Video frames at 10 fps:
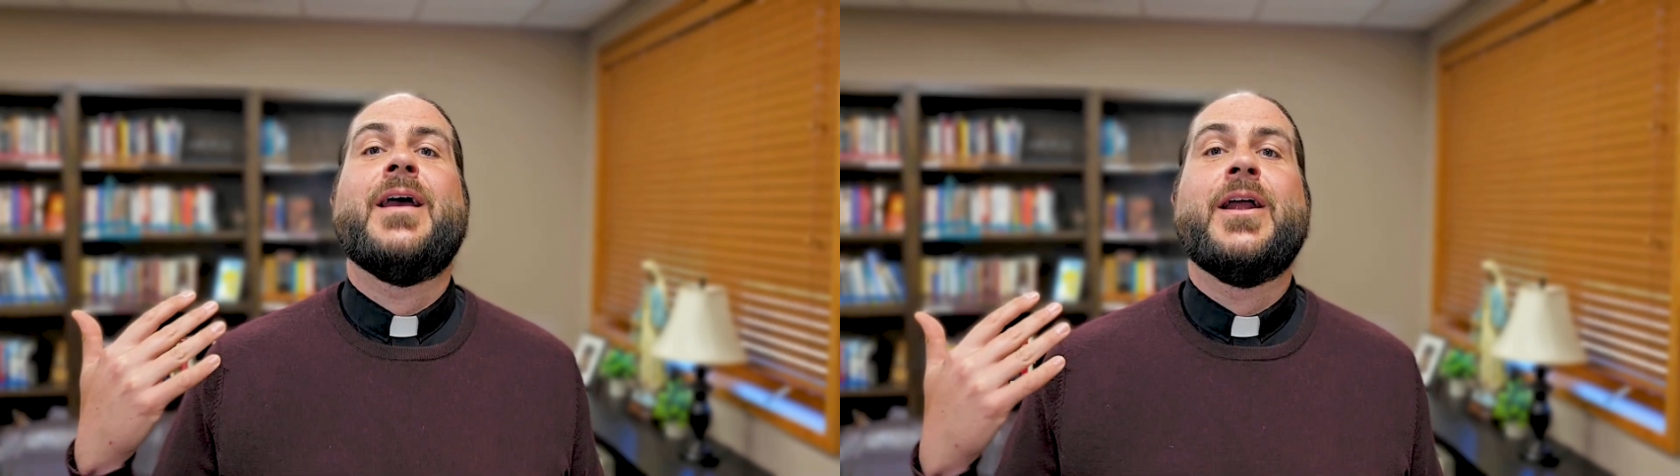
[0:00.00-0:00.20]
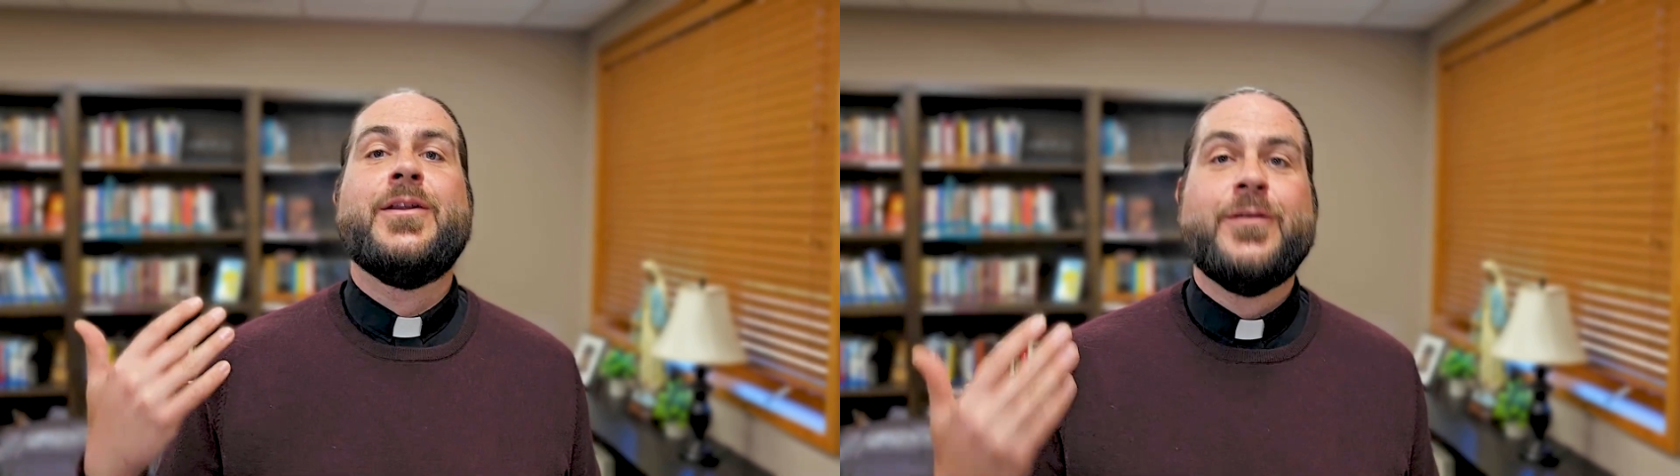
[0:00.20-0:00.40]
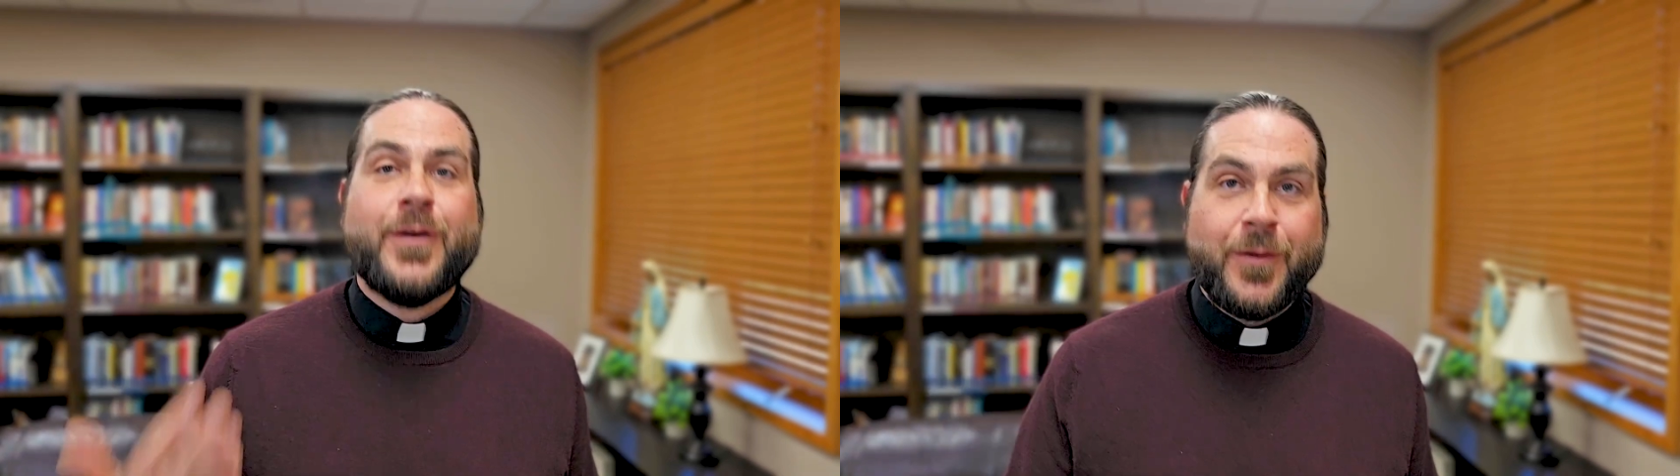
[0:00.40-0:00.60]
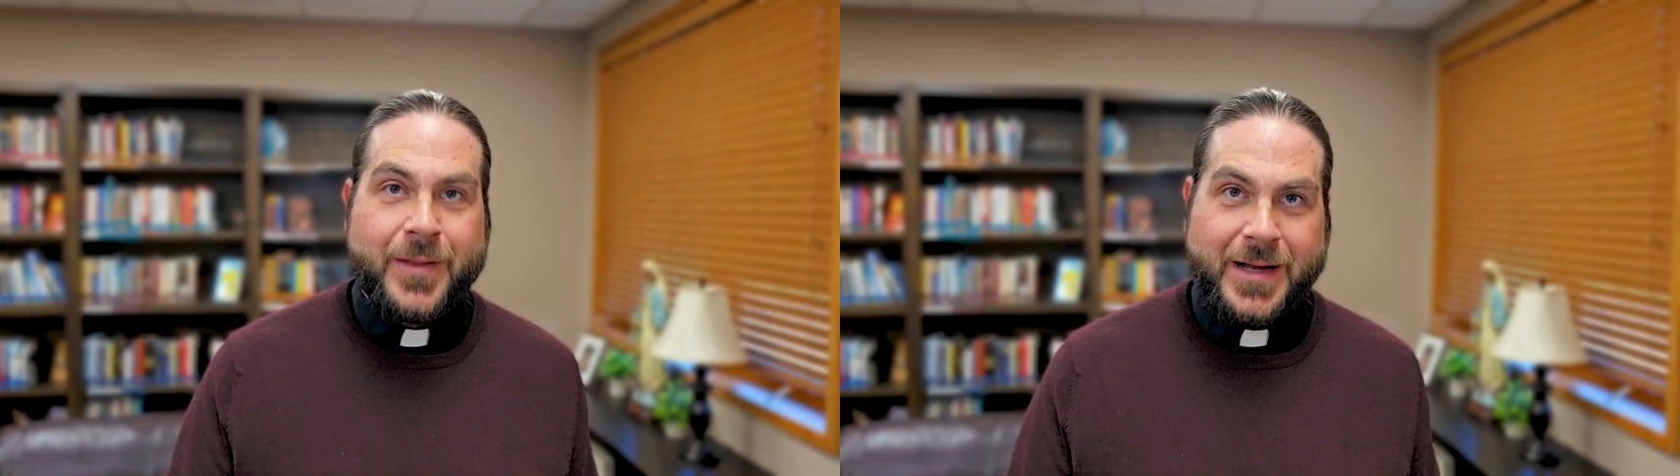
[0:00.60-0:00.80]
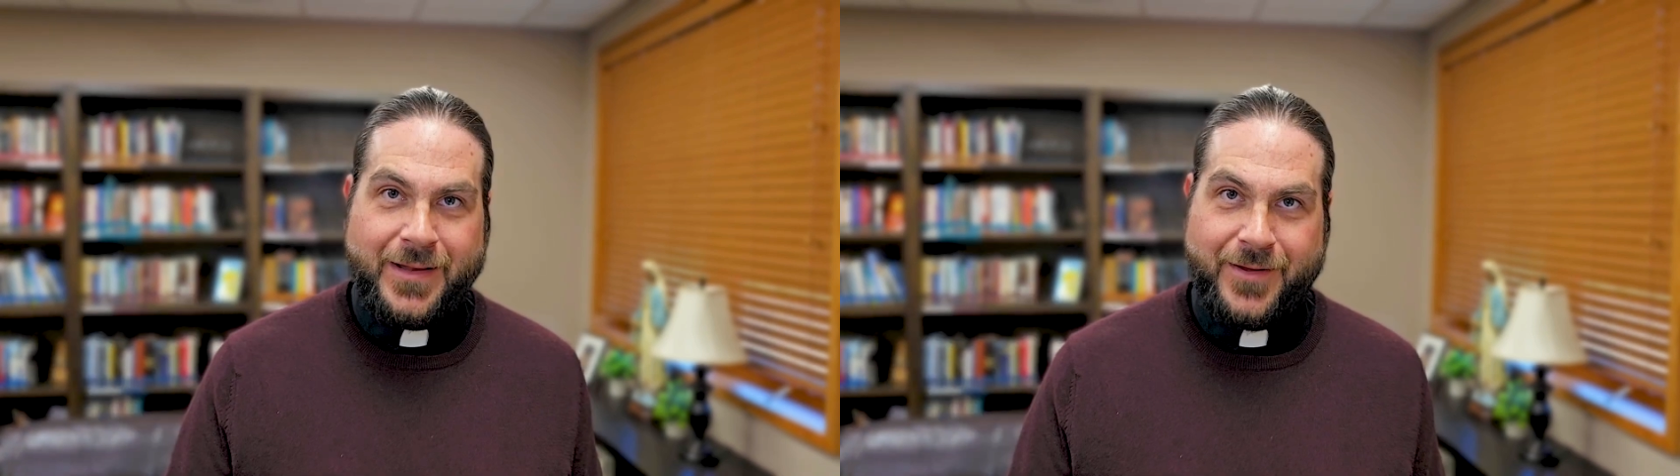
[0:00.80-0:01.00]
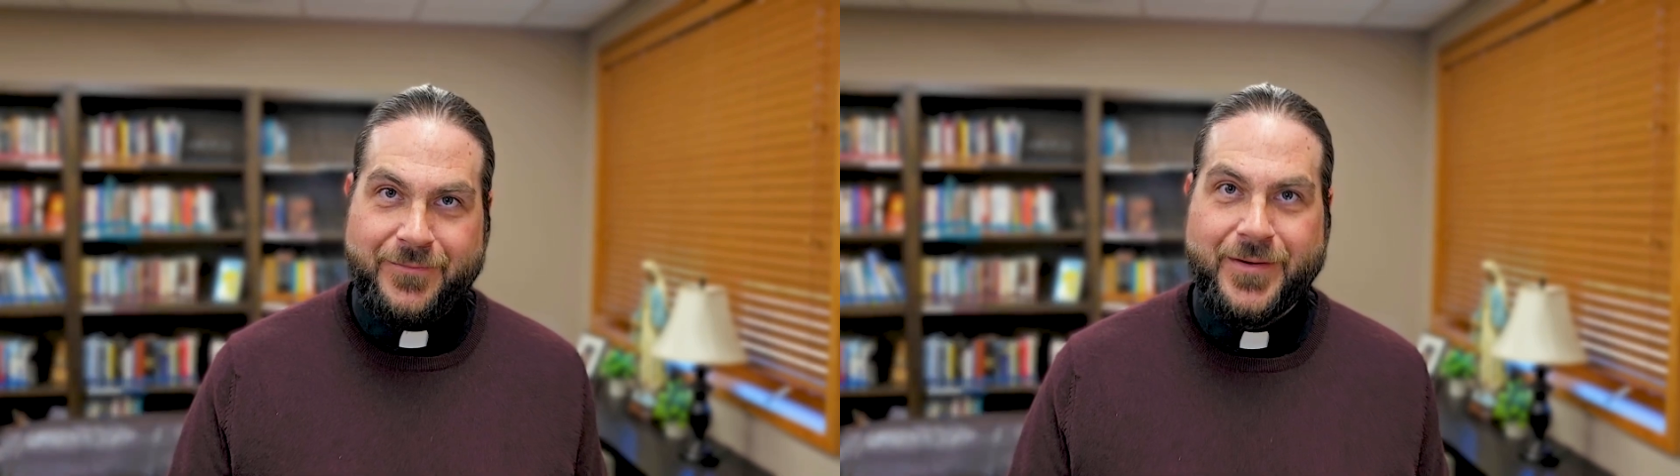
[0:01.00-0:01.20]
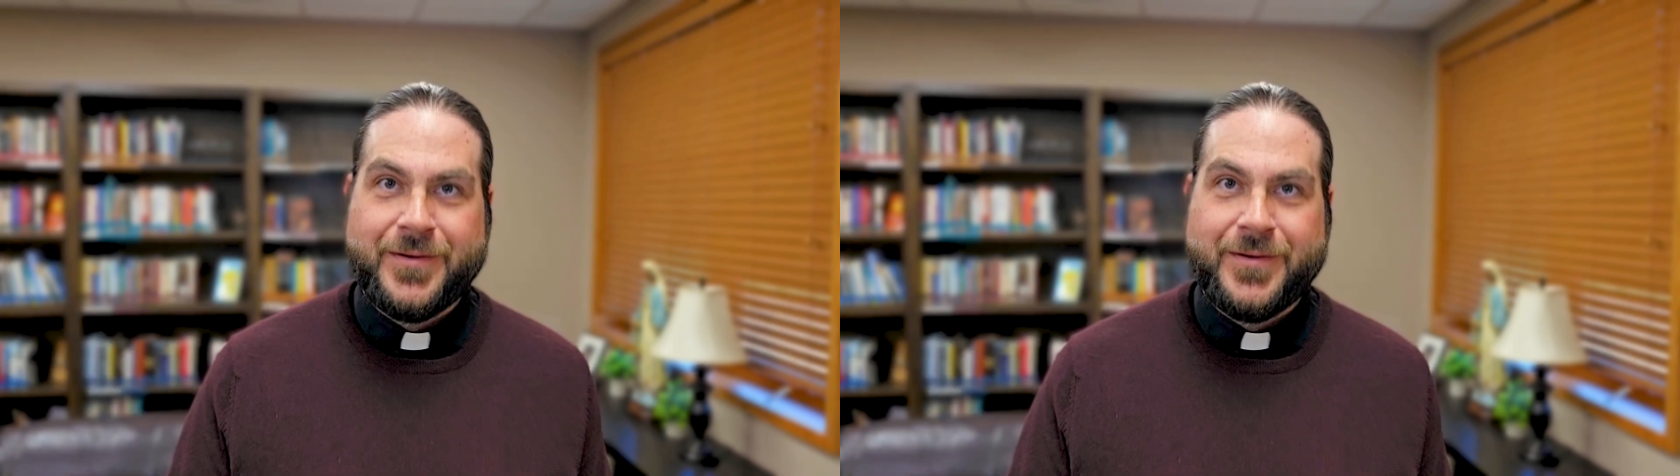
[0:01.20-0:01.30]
and you know that I love you.